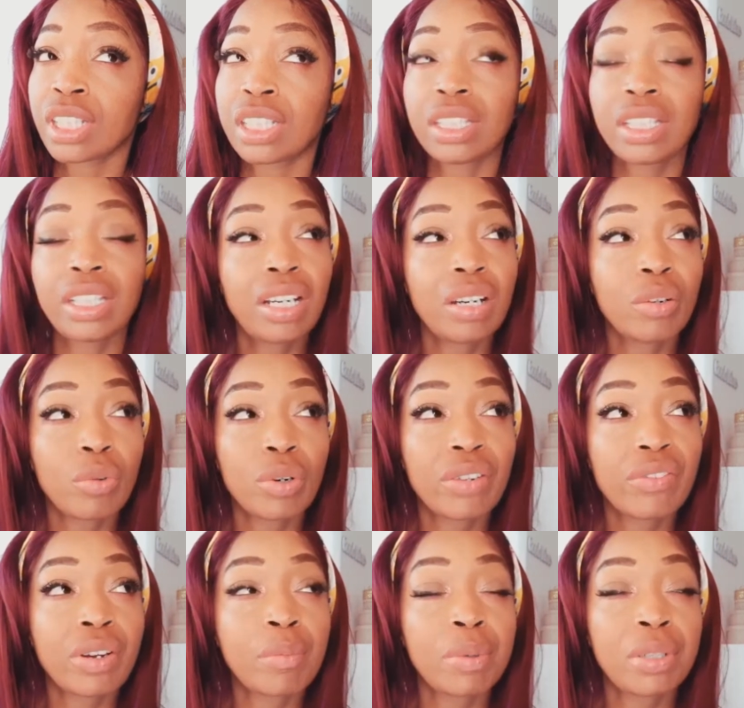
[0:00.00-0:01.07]
Yeah, what
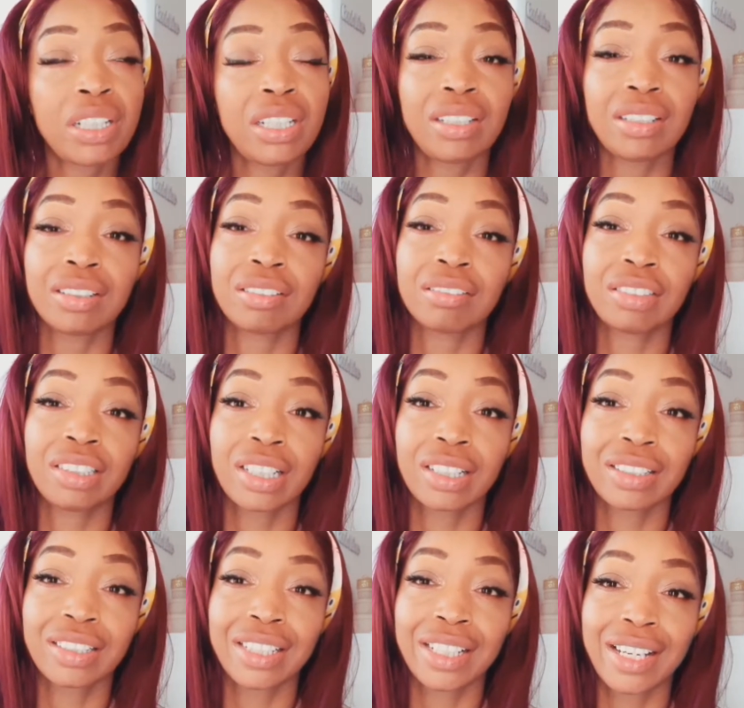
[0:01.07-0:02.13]
have I been eating? The other
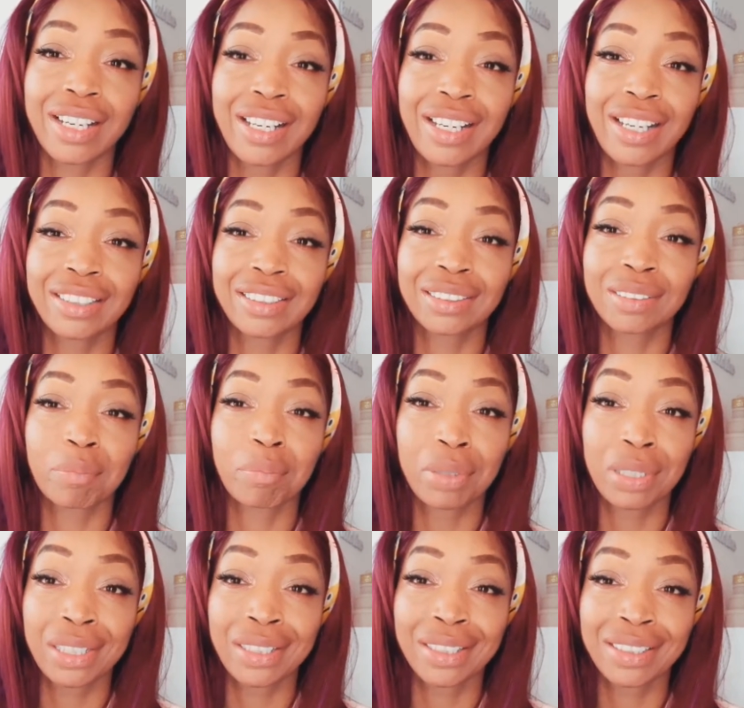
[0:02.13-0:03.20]
day I had some
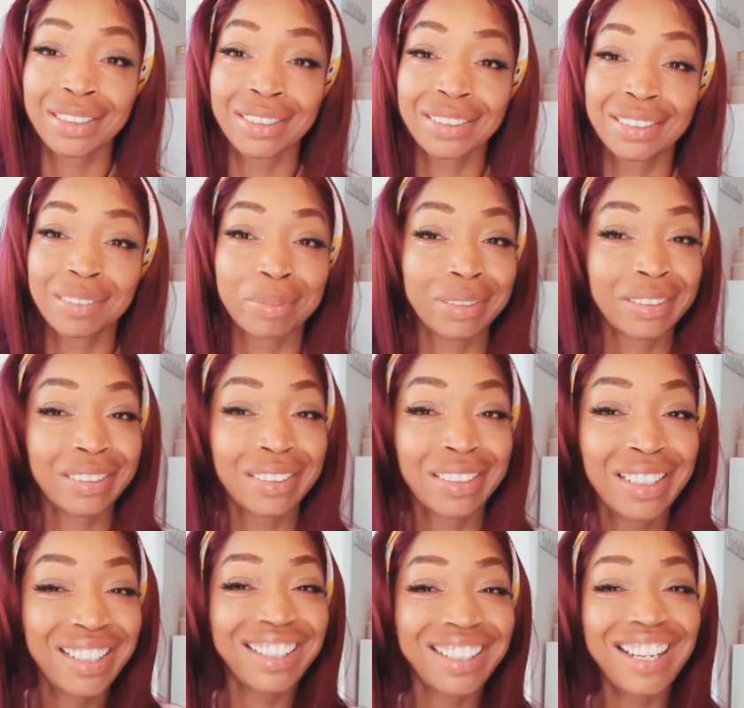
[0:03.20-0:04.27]
peanuts, but
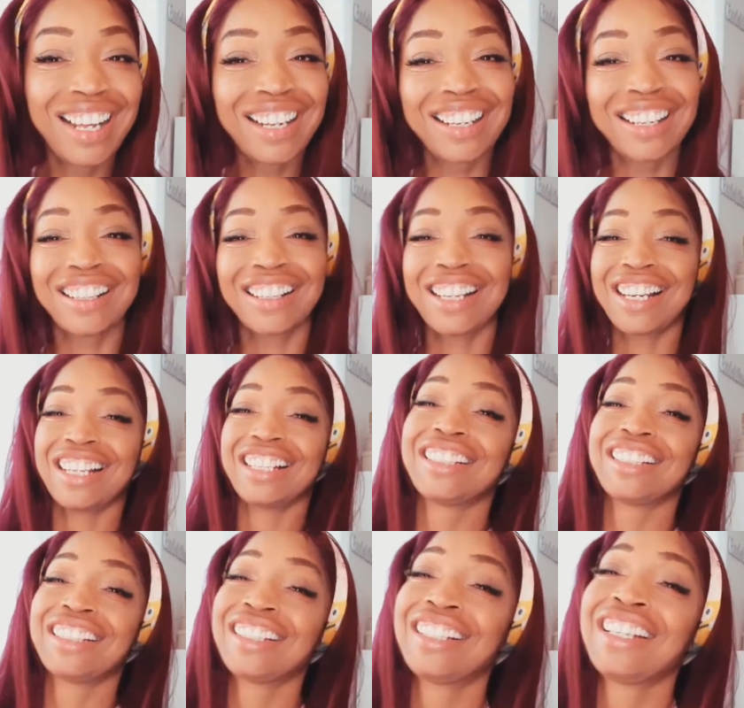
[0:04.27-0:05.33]
not a lot.
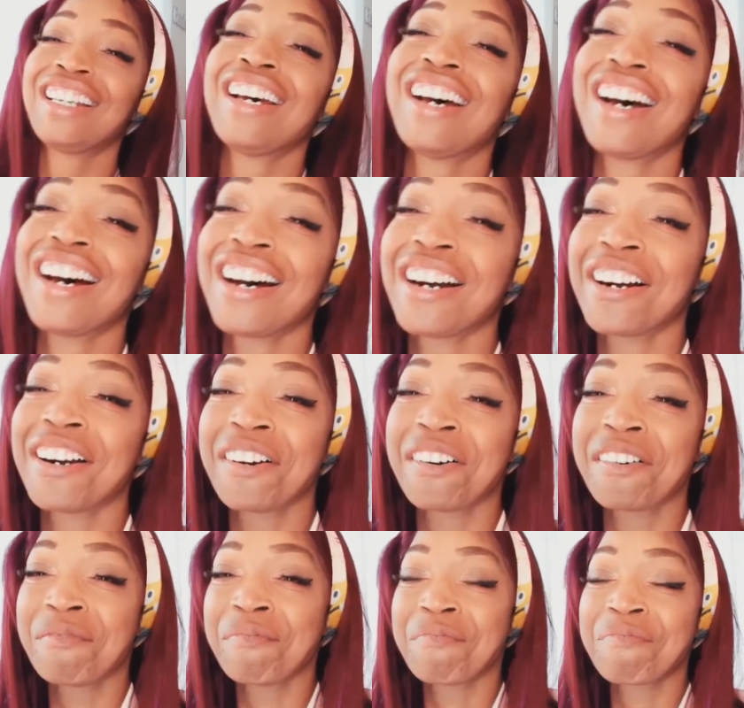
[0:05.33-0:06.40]

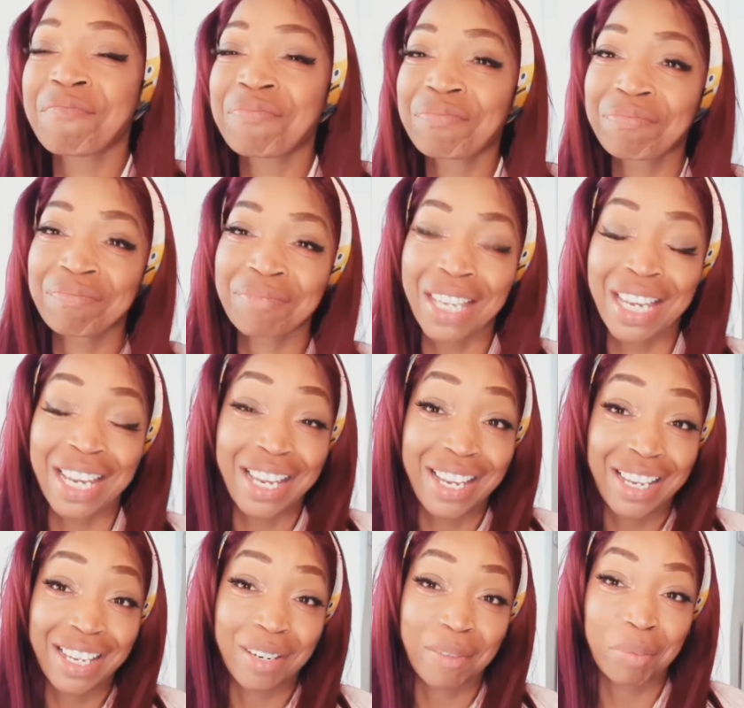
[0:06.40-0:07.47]
Um, I
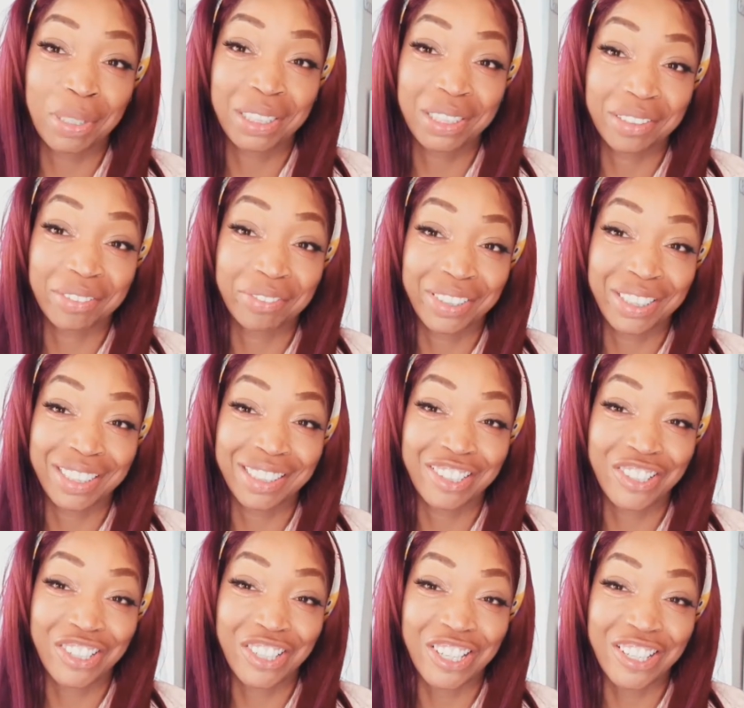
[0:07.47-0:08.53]
had a piece of vegan
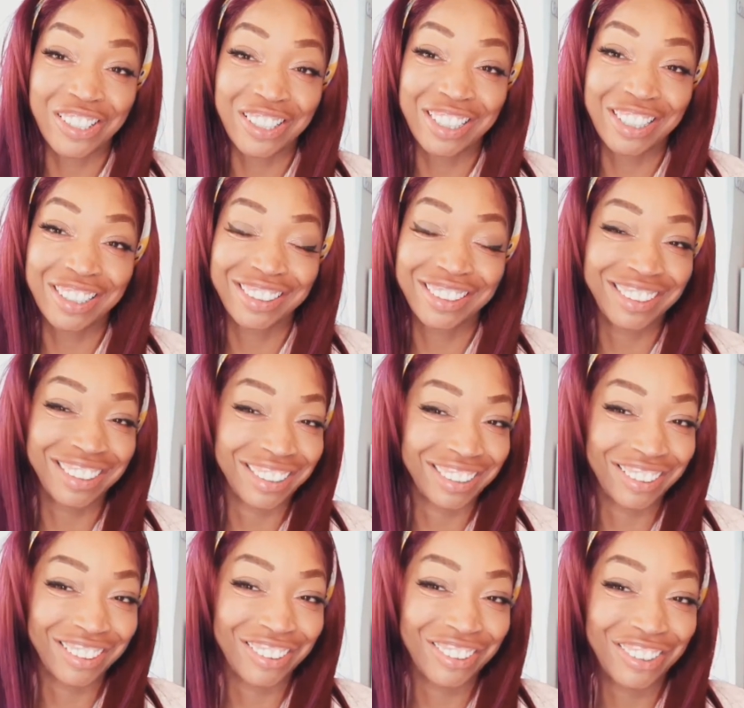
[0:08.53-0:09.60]
chocolate, like
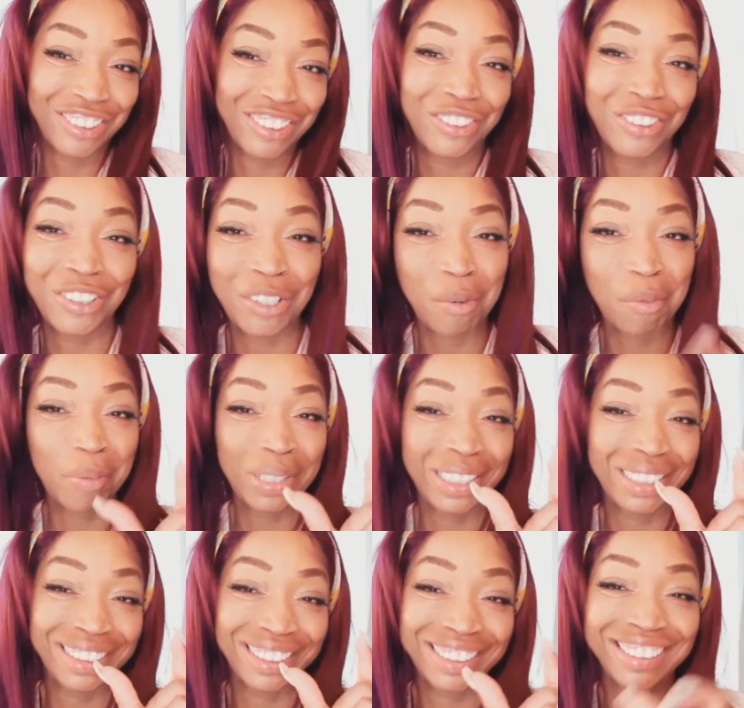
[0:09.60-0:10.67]
two little
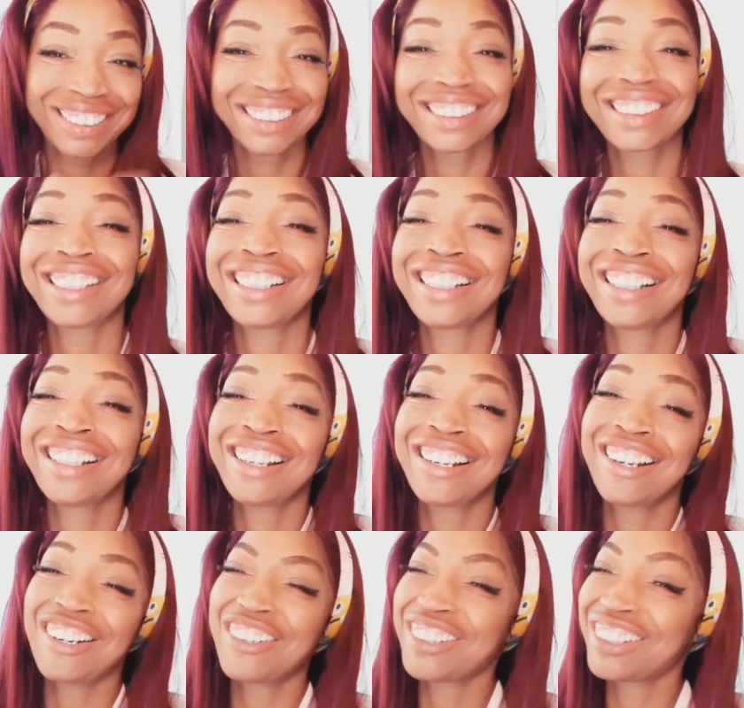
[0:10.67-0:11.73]
pieces.
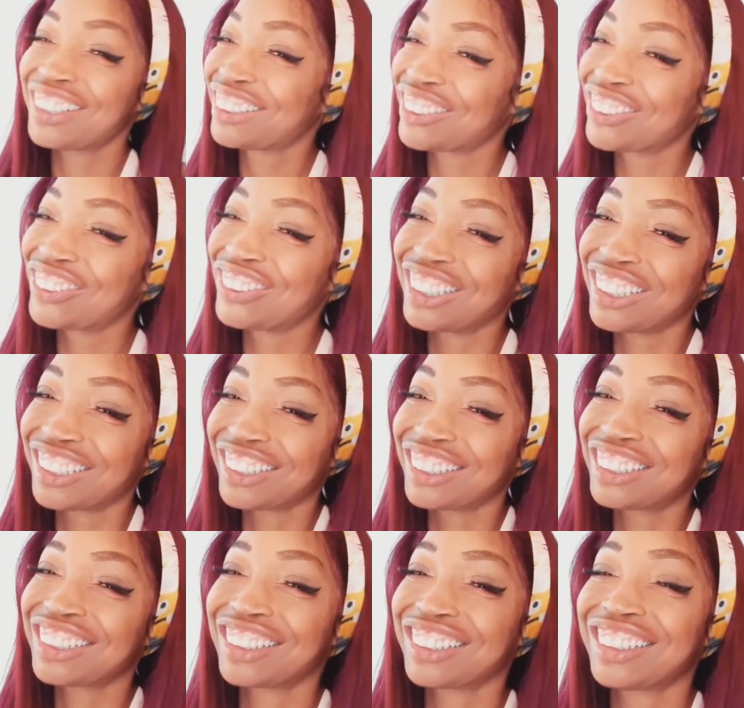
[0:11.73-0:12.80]
Oh, it's so
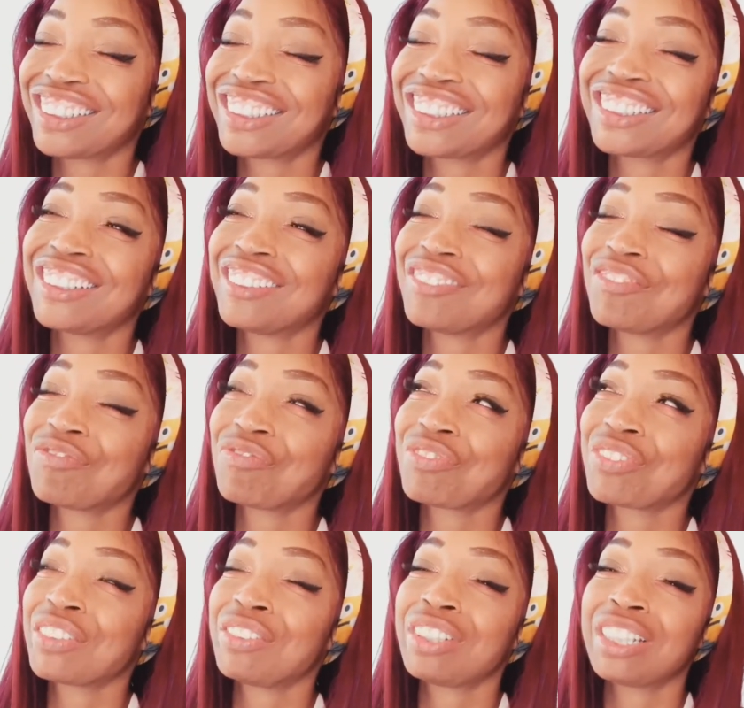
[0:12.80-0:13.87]
delicious,
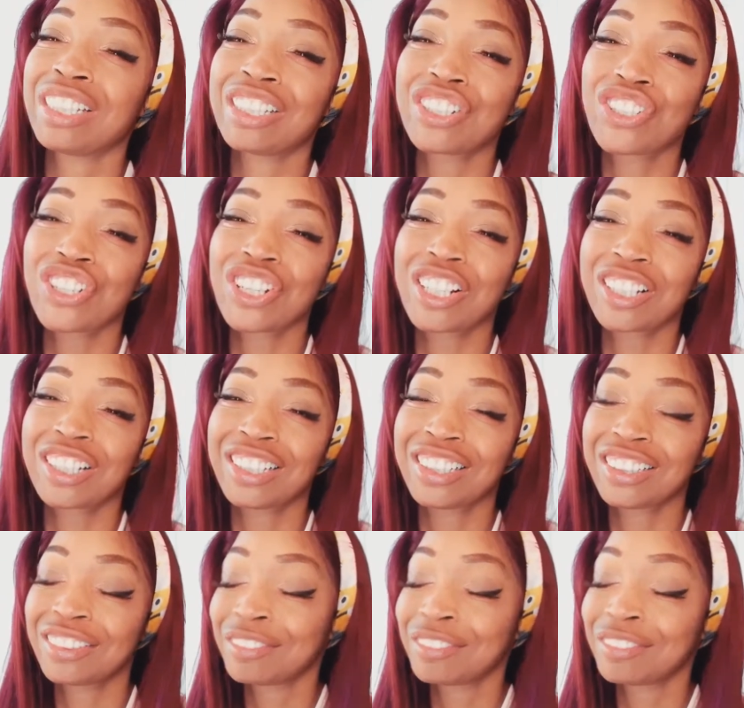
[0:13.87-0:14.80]
the vegan chocolate.